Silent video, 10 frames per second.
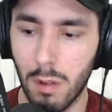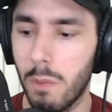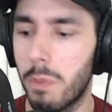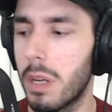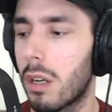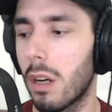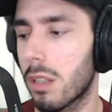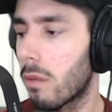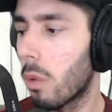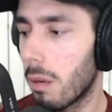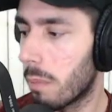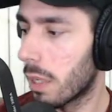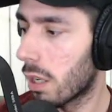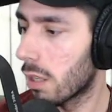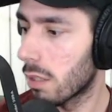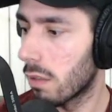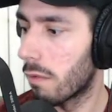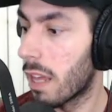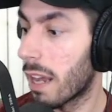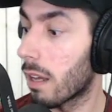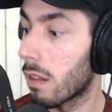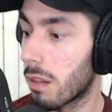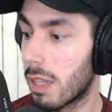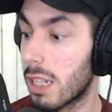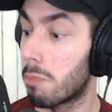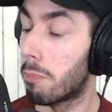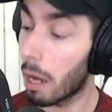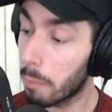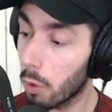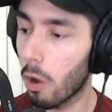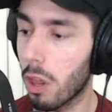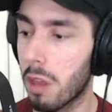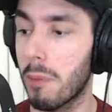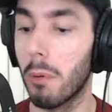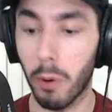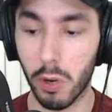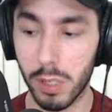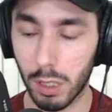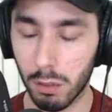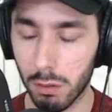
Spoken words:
Because of what? Because of this bubble, or the bubble bursting?